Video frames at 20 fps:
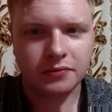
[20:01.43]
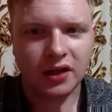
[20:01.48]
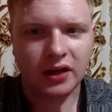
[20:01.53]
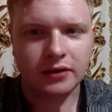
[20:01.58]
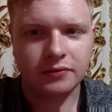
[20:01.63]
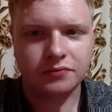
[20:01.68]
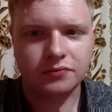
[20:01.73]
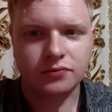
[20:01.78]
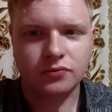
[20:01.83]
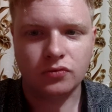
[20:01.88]

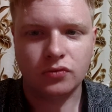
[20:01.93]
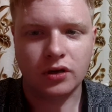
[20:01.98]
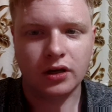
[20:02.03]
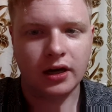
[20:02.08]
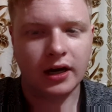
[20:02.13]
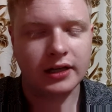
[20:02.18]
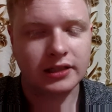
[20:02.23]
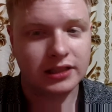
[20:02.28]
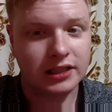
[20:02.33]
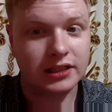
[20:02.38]
And
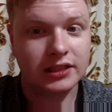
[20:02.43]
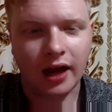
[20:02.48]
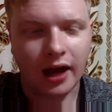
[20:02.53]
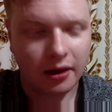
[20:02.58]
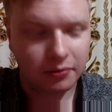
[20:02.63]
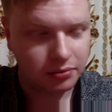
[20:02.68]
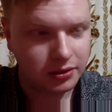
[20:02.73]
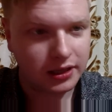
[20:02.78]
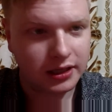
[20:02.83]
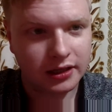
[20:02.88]
we're actually
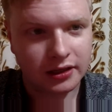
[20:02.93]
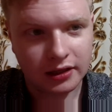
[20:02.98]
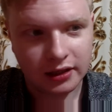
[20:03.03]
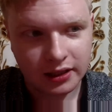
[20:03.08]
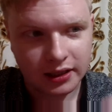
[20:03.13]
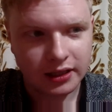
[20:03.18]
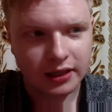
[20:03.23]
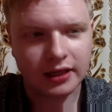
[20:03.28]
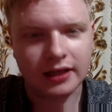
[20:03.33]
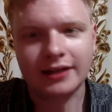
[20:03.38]
up here
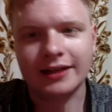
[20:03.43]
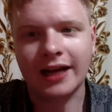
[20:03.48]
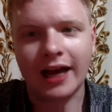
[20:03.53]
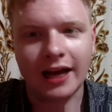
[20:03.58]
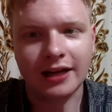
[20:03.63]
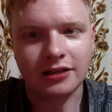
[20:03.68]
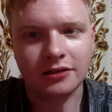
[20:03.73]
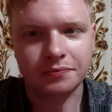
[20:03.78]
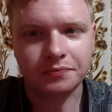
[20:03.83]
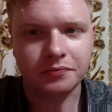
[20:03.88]
in
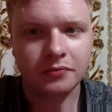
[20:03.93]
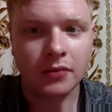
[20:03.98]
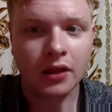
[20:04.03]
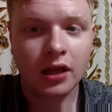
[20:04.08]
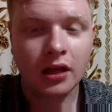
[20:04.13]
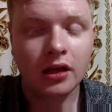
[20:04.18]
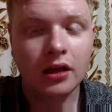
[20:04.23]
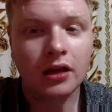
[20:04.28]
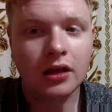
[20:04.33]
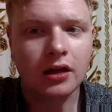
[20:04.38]
Hatton
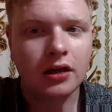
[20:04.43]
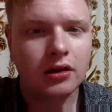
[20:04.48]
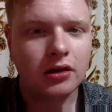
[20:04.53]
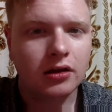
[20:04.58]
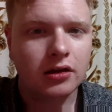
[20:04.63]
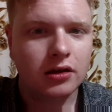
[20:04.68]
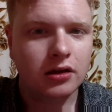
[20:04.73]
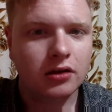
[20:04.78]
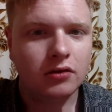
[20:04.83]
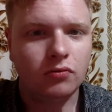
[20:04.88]

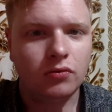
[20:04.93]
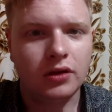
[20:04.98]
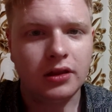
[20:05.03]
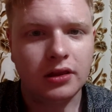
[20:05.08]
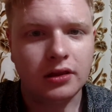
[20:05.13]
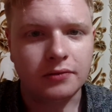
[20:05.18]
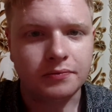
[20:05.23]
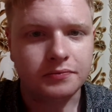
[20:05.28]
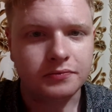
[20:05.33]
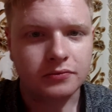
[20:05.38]

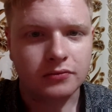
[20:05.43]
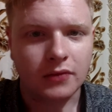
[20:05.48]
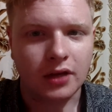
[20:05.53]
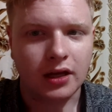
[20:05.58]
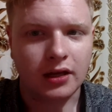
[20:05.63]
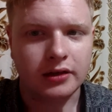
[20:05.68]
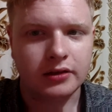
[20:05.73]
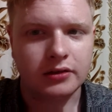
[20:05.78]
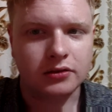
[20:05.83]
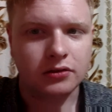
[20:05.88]
with them
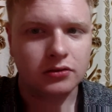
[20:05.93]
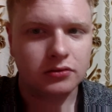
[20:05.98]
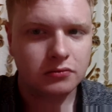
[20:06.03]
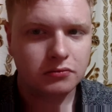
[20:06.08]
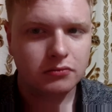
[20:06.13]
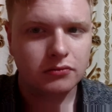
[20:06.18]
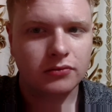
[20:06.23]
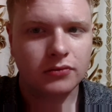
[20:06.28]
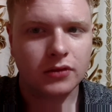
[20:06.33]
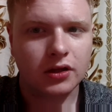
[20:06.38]
and
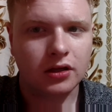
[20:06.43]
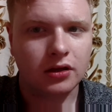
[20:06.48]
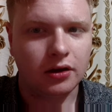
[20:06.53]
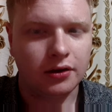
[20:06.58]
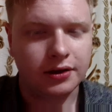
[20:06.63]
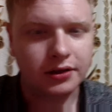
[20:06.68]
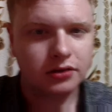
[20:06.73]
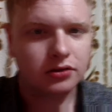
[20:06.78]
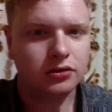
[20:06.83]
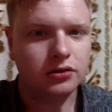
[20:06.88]

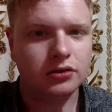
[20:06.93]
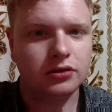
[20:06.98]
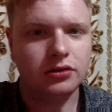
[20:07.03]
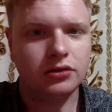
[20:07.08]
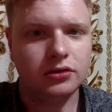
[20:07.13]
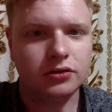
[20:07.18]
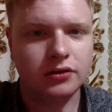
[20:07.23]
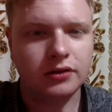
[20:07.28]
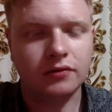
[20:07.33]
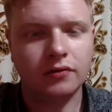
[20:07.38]
going
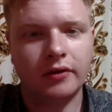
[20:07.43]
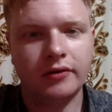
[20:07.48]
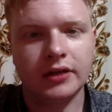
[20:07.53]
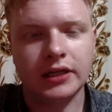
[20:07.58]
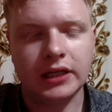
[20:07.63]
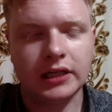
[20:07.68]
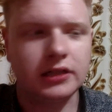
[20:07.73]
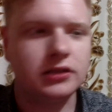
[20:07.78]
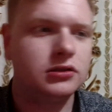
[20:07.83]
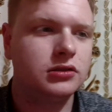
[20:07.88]
through doing what we
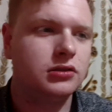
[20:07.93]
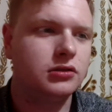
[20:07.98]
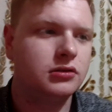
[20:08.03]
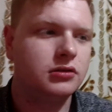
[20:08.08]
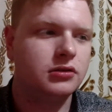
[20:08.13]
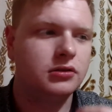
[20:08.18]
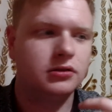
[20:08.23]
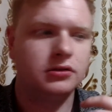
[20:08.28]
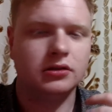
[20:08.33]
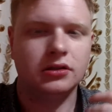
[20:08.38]
need
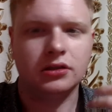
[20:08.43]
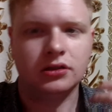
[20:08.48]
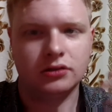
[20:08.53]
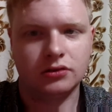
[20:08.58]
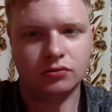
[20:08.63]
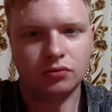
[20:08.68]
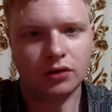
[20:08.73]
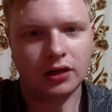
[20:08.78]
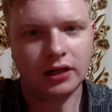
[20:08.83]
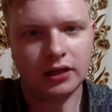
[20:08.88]
to,
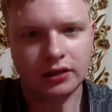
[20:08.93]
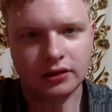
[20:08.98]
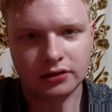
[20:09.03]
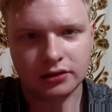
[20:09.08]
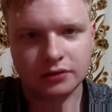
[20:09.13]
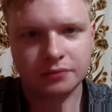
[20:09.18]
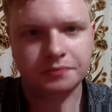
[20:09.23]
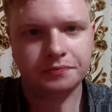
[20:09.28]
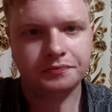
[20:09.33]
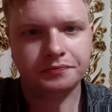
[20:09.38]
as well
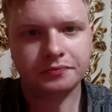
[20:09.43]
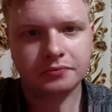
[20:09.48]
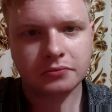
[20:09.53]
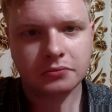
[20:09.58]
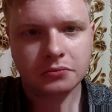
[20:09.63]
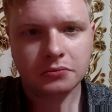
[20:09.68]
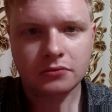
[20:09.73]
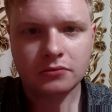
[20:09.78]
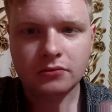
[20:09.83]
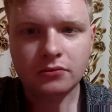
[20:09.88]
as
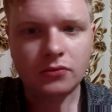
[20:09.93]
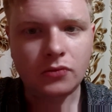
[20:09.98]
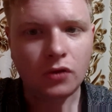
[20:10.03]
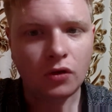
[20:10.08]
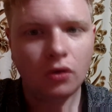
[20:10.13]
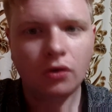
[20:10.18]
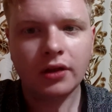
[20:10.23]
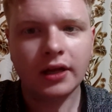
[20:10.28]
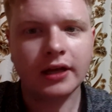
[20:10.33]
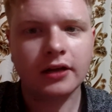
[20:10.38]

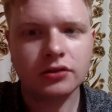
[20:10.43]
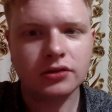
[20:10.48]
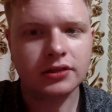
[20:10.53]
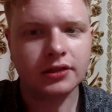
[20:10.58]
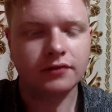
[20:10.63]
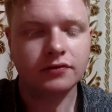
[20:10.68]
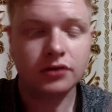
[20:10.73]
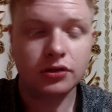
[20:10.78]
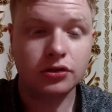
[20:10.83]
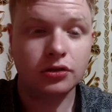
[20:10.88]
all that good
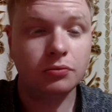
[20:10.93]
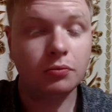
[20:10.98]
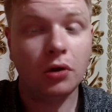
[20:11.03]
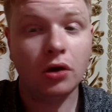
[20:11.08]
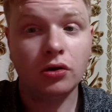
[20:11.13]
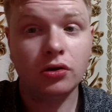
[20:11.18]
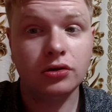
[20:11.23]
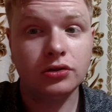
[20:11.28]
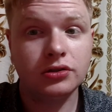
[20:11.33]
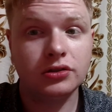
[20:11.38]
stuff. So
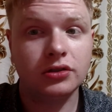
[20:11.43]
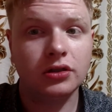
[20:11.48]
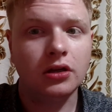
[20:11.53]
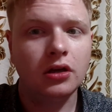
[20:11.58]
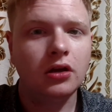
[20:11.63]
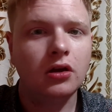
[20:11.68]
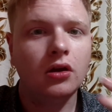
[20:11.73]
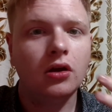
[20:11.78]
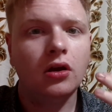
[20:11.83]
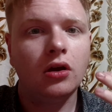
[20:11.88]
tomorrow's
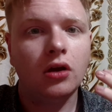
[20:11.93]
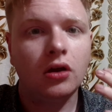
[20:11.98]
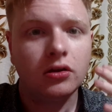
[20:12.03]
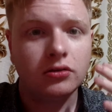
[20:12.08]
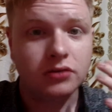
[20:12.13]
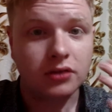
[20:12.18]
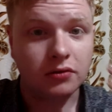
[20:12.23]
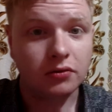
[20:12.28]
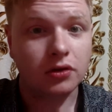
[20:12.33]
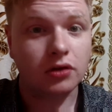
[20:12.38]

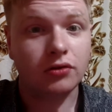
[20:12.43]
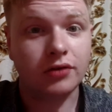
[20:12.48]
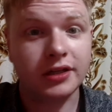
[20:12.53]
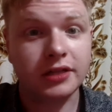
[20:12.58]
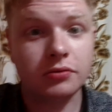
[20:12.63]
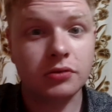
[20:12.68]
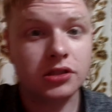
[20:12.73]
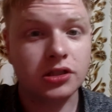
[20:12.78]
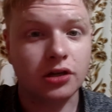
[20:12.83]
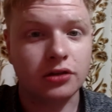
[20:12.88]
some of the
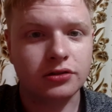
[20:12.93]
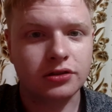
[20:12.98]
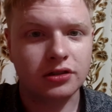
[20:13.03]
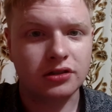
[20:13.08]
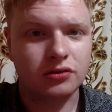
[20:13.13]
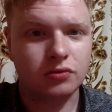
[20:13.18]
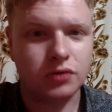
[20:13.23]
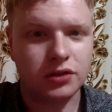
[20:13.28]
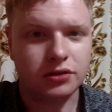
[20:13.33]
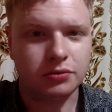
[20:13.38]
Christmas
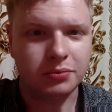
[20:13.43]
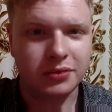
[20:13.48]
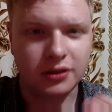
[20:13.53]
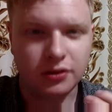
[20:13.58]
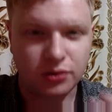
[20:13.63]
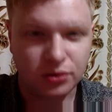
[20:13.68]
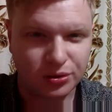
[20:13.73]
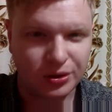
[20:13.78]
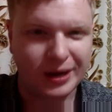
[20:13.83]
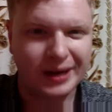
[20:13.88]
concerts, which will
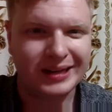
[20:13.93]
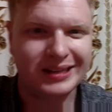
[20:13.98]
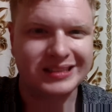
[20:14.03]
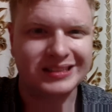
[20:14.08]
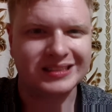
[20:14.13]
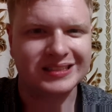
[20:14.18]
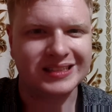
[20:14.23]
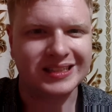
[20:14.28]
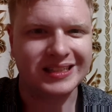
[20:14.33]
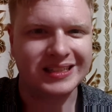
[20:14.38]
be great
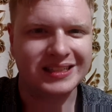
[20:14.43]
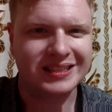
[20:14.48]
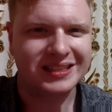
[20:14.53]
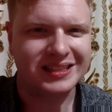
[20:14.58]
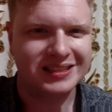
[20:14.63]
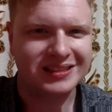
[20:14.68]
to see.